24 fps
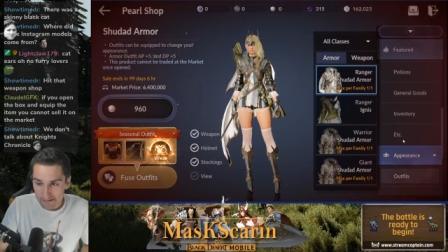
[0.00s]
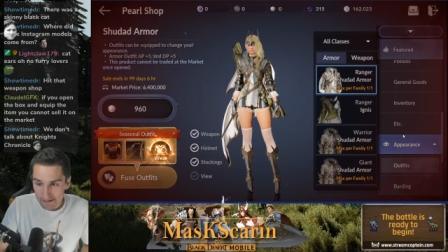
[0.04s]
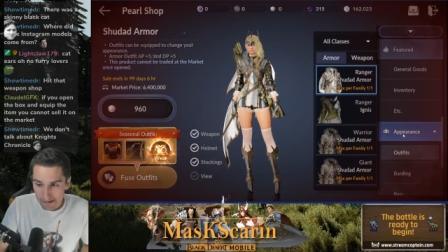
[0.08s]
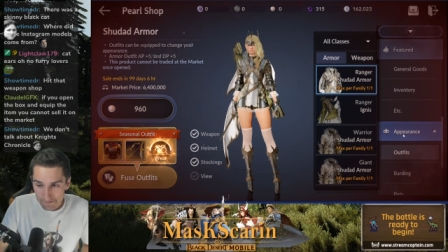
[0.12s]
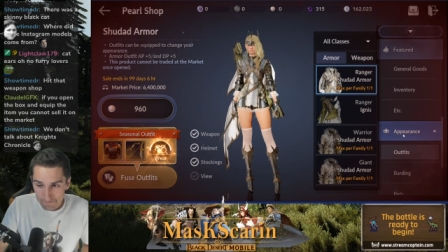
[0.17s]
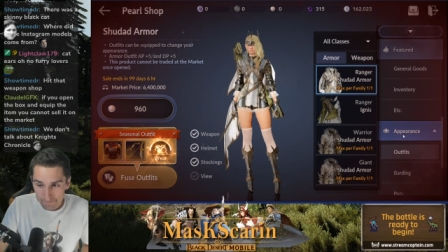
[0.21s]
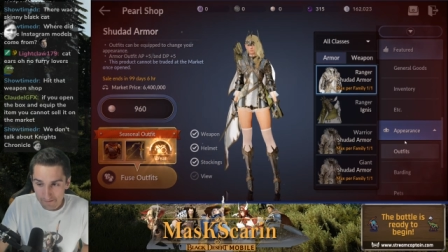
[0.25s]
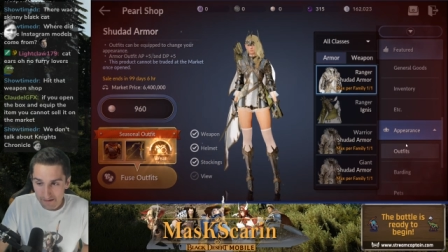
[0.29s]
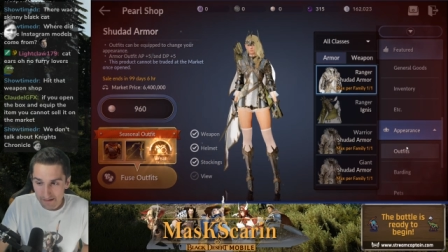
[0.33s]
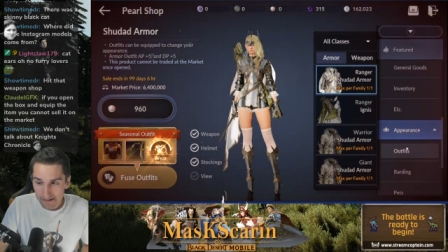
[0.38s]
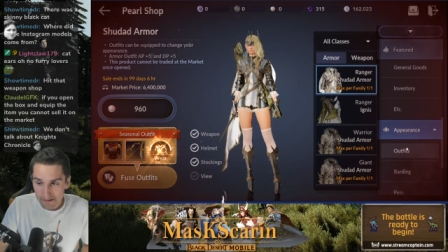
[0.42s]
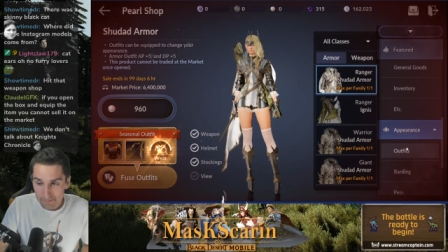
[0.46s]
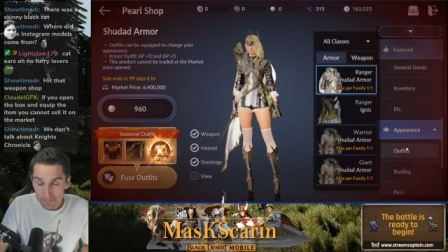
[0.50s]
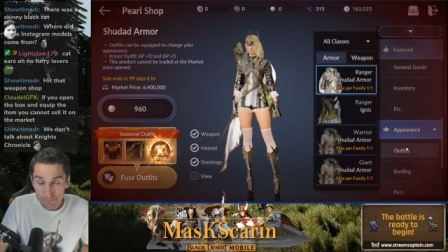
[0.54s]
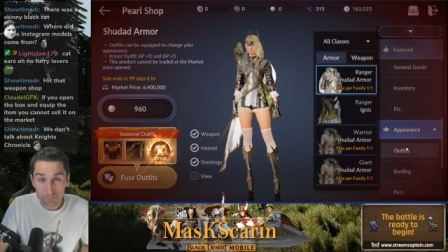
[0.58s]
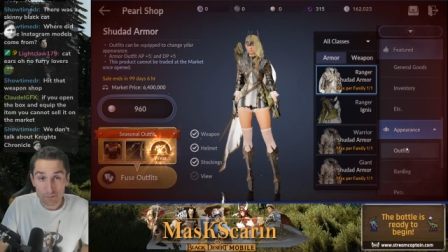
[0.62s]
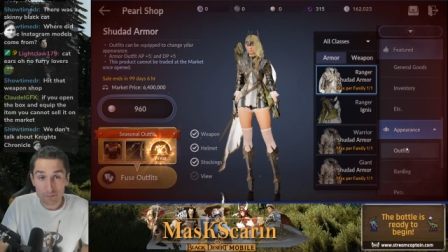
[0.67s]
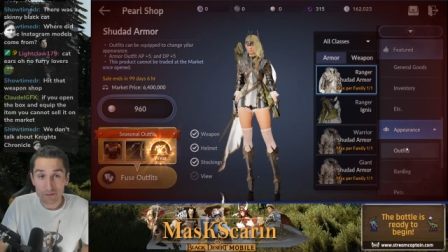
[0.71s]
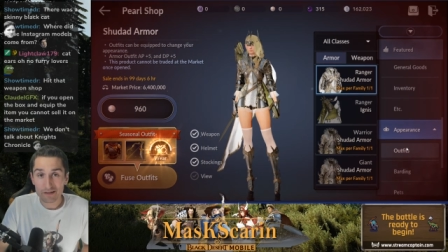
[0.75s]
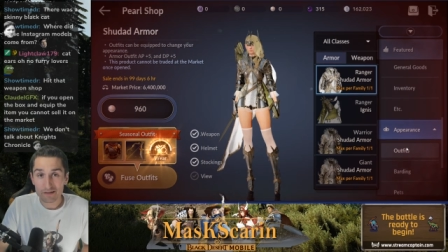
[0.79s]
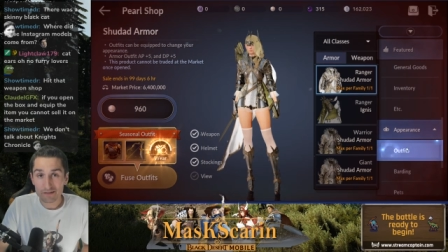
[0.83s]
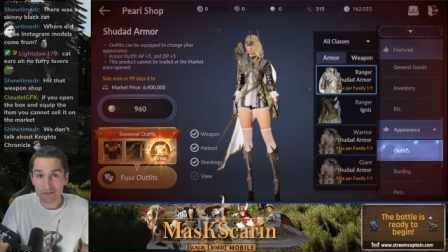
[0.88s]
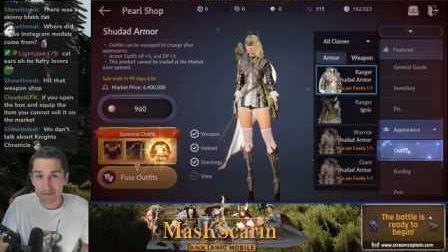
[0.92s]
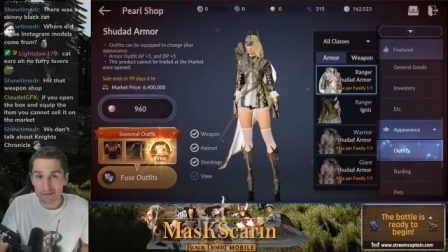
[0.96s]
I think I'm
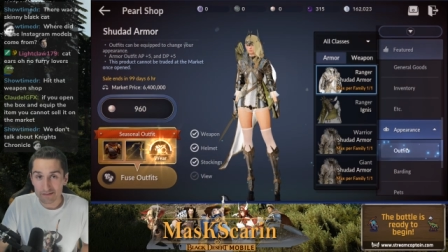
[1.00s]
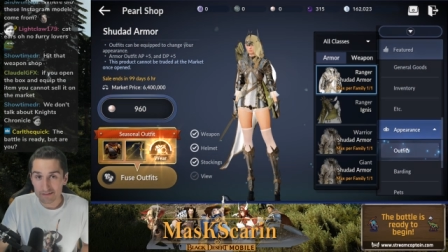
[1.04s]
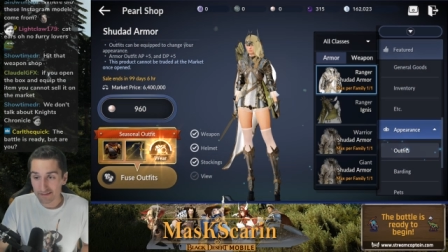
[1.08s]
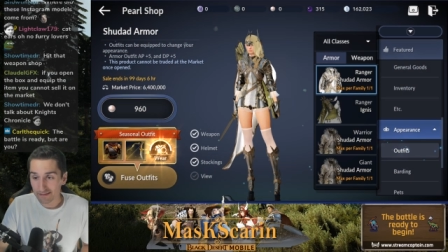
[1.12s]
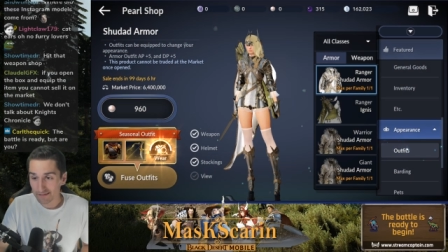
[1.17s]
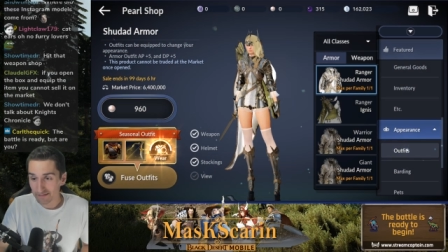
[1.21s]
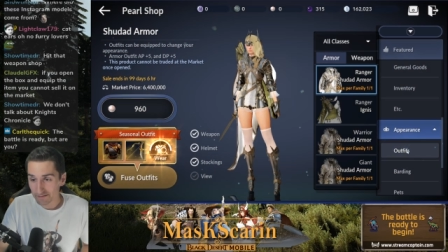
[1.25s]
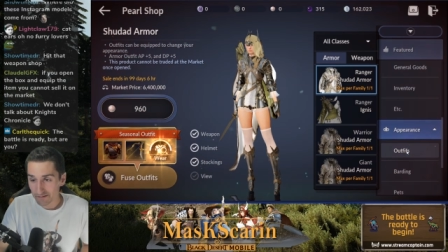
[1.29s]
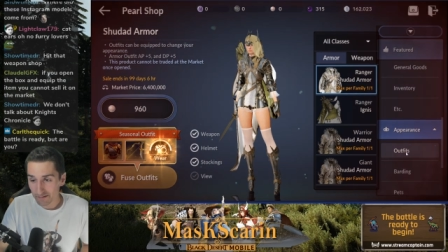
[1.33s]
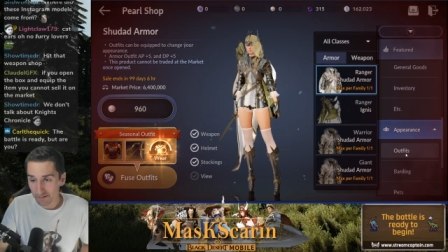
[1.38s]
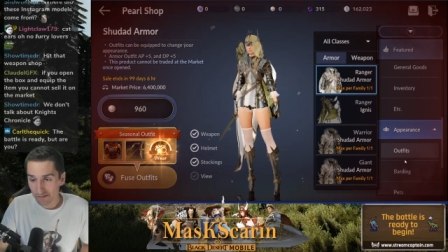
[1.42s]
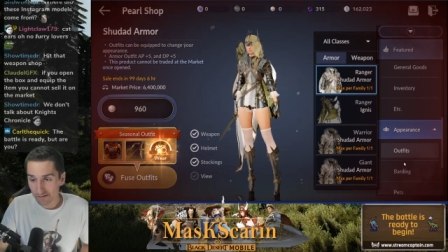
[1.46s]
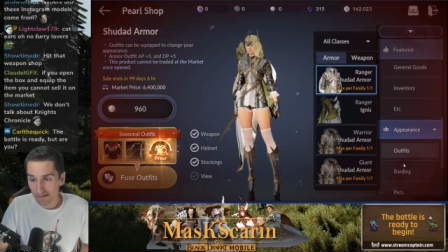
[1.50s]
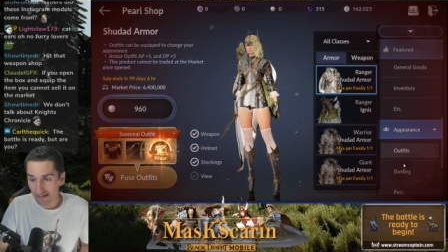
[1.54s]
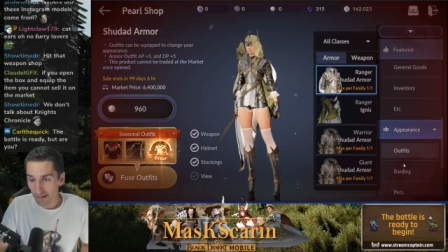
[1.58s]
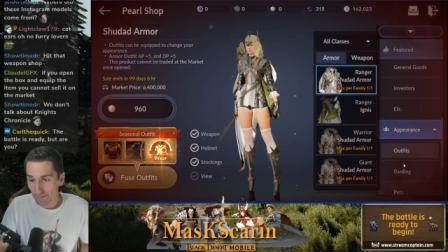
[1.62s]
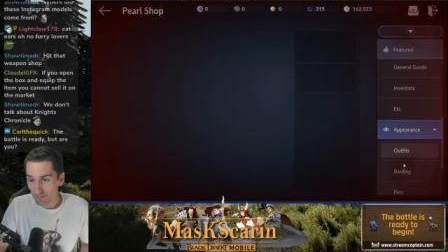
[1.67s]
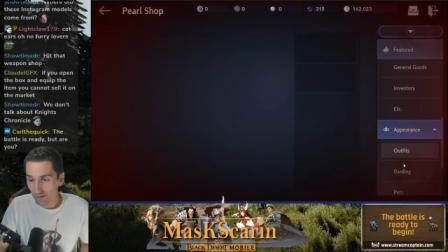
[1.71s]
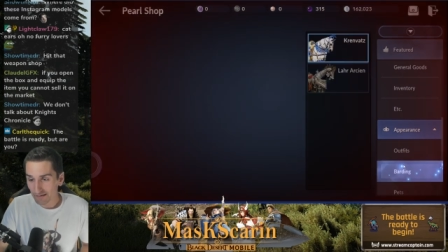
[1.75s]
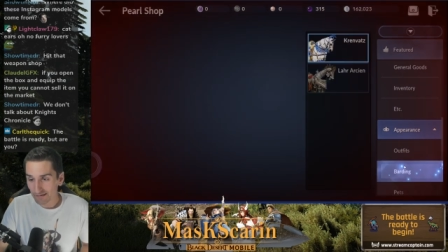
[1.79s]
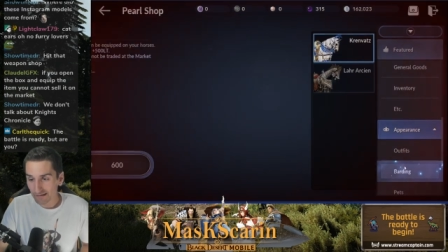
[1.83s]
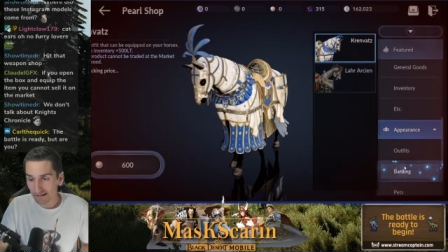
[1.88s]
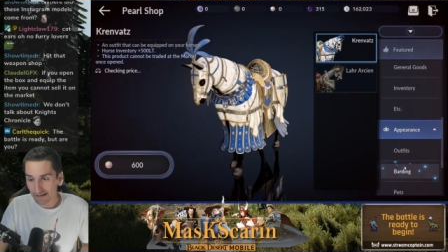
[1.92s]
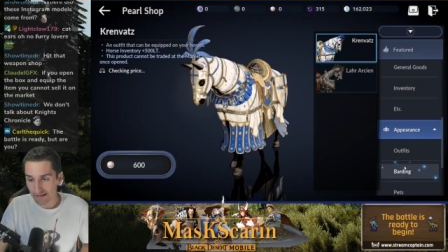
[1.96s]
pretty good, considering
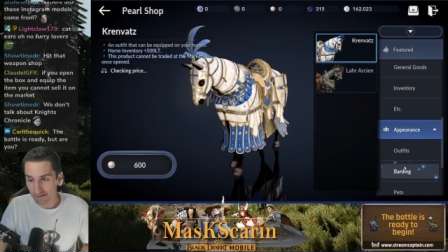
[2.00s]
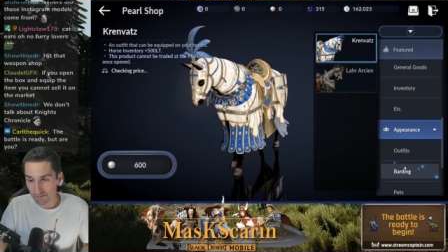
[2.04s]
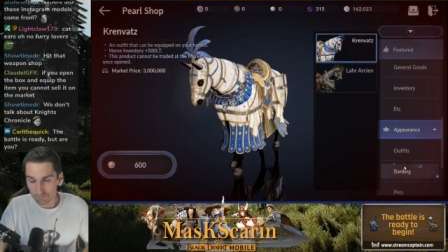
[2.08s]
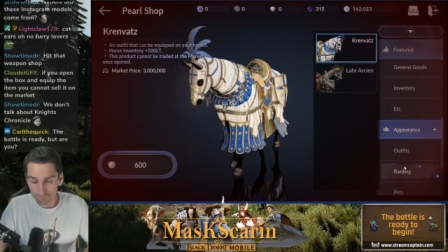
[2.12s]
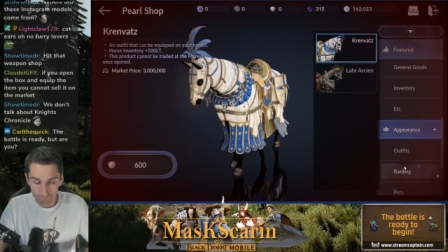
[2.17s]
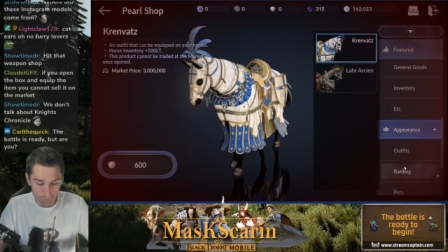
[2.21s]
I'm on like